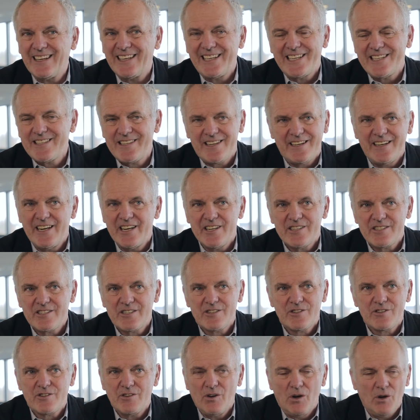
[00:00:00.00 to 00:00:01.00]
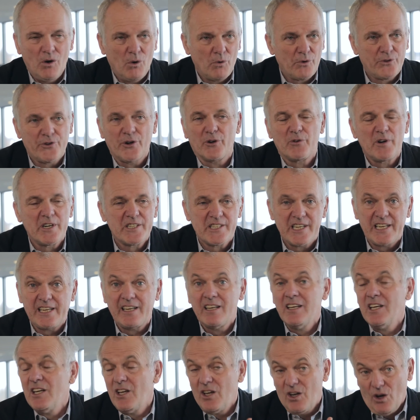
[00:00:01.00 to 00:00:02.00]
laziness,
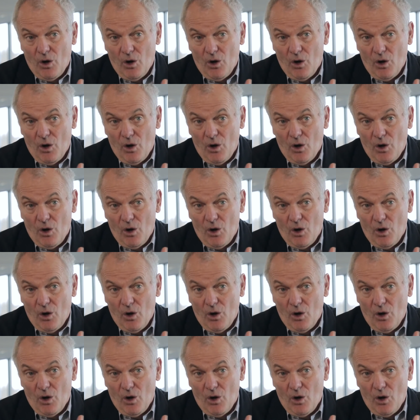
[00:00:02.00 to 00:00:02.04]
authority,